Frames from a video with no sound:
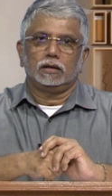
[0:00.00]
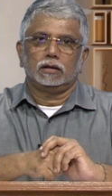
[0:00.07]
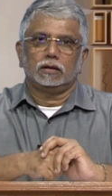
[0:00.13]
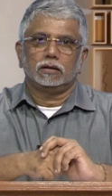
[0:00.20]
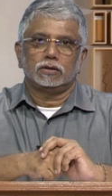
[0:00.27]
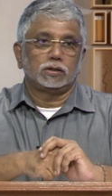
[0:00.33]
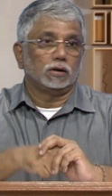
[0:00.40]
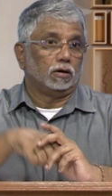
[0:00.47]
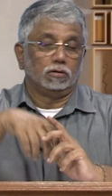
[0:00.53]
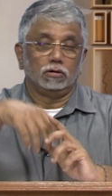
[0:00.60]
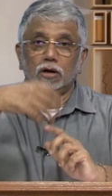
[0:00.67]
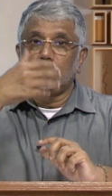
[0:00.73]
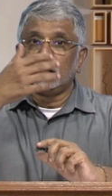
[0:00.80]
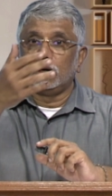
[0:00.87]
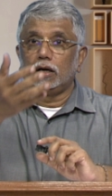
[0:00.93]

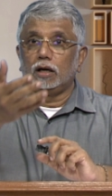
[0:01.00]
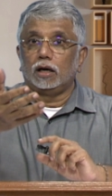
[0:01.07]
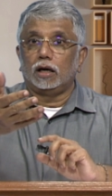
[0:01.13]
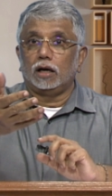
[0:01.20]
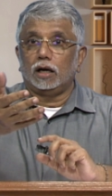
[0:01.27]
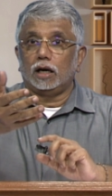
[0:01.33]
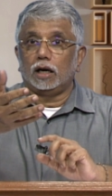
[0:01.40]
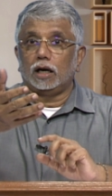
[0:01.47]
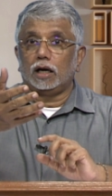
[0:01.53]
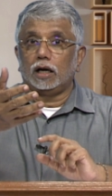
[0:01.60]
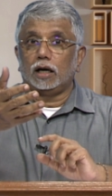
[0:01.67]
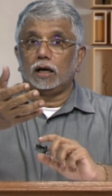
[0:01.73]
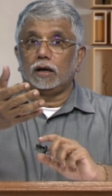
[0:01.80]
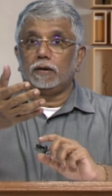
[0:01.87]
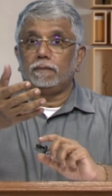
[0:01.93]
So,
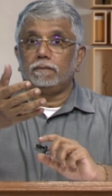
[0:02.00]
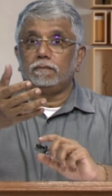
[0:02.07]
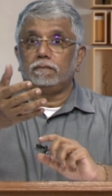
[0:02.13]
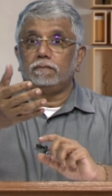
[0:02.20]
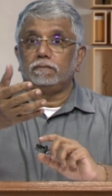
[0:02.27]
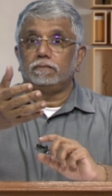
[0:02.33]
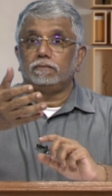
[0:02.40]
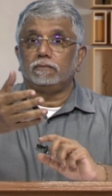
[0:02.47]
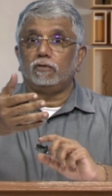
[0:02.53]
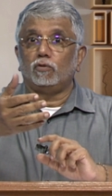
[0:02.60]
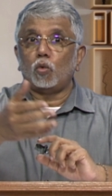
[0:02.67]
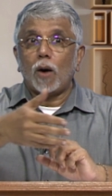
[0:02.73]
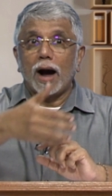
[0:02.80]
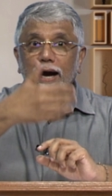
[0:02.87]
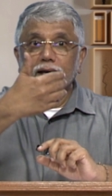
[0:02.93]
um,
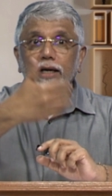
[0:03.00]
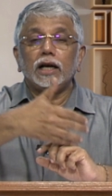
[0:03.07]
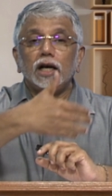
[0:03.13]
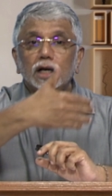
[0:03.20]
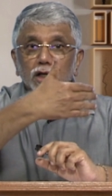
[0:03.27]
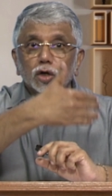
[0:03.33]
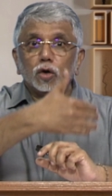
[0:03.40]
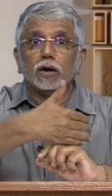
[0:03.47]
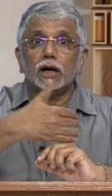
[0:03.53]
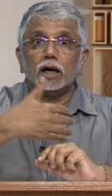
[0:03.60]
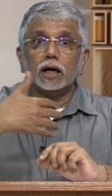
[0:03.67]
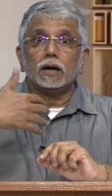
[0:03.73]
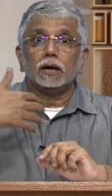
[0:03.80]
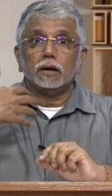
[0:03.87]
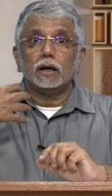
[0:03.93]
while
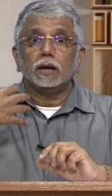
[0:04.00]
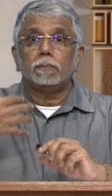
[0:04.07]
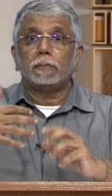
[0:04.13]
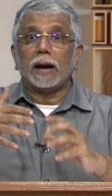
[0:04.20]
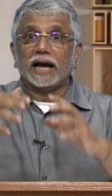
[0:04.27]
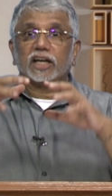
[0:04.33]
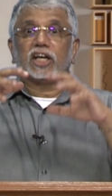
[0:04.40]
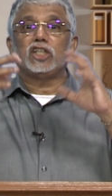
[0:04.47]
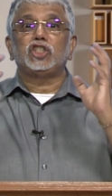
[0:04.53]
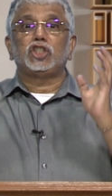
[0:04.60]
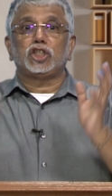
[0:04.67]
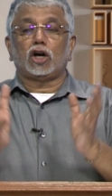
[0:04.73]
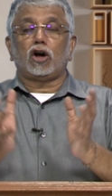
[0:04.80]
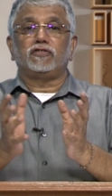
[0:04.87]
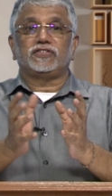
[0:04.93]
your
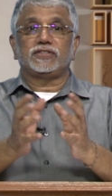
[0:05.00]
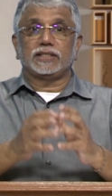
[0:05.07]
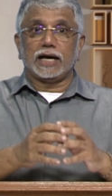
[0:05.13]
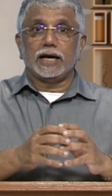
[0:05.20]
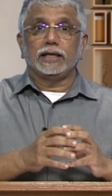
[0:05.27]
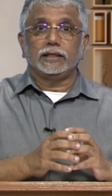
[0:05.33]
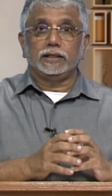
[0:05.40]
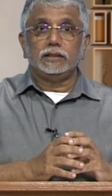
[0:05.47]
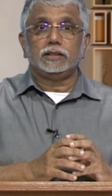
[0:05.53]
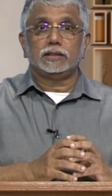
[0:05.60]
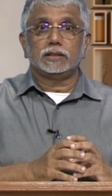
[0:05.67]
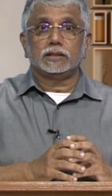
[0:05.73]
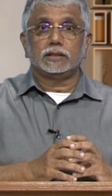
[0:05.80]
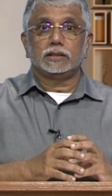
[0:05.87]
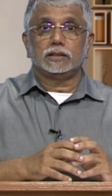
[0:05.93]
package of
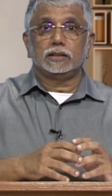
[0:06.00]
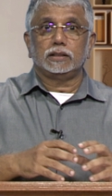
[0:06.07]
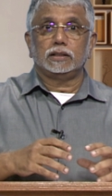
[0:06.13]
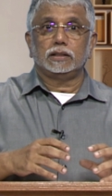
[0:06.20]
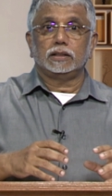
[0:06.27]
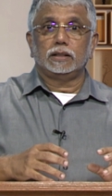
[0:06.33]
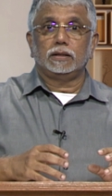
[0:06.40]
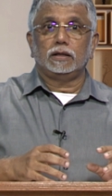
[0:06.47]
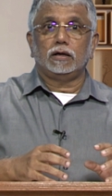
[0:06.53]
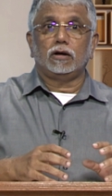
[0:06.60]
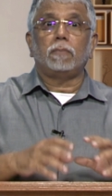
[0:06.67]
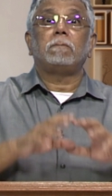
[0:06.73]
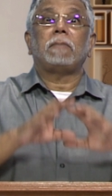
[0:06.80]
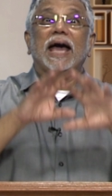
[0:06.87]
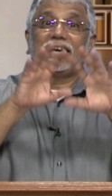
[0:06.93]
signs or
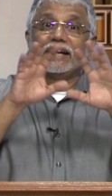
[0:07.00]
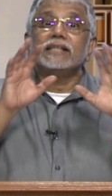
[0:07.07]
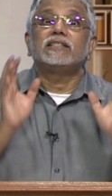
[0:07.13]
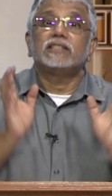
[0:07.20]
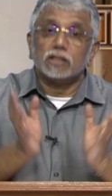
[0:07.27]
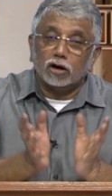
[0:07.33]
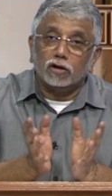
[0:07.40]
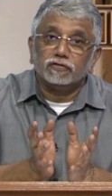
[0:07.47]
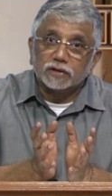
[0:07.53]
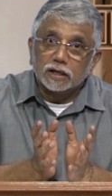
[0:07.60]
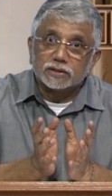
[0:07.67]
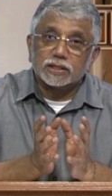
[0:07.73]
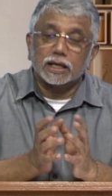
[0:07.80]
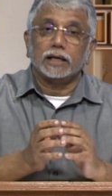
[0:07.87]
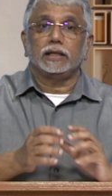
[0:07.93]
packet of
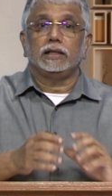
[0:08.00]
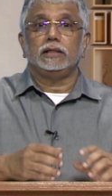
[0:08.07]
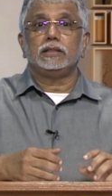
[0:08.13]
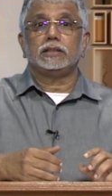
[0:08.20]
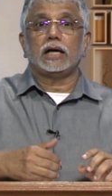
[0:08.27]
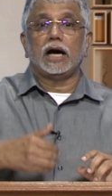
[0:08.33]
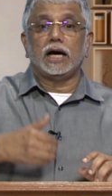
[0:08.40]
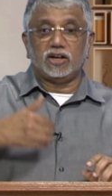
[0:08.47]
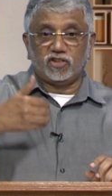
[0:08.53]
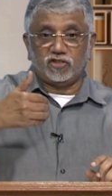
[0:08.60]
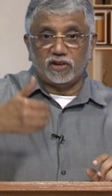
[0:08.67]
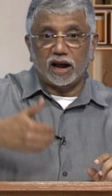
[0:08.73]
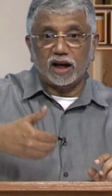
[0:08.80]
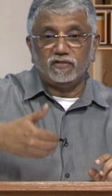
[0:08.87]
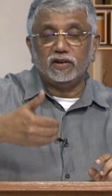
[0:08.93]
science are
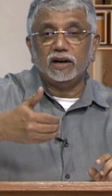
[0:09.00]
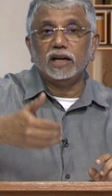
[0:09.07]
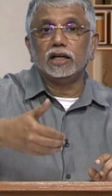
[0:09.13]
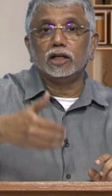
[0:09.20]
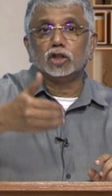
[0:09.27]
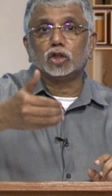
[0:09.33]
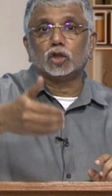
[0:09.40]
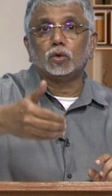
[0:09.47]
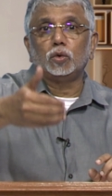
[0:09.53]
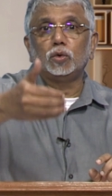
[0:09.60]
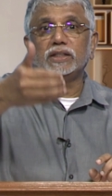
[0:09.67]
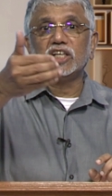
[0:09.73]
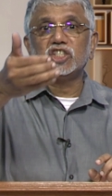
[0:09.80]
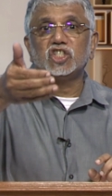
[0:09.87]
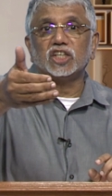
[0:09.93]
traveling through
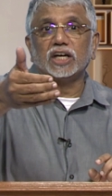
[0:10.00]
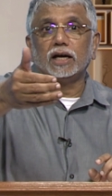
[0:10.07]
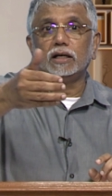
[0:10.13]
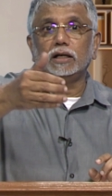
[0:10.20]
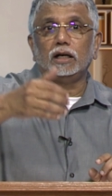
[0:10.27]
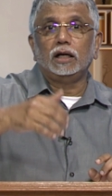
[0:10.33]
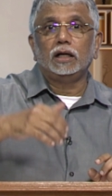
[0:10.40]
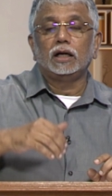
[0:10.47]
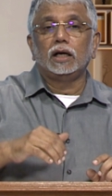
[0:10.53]
the channel,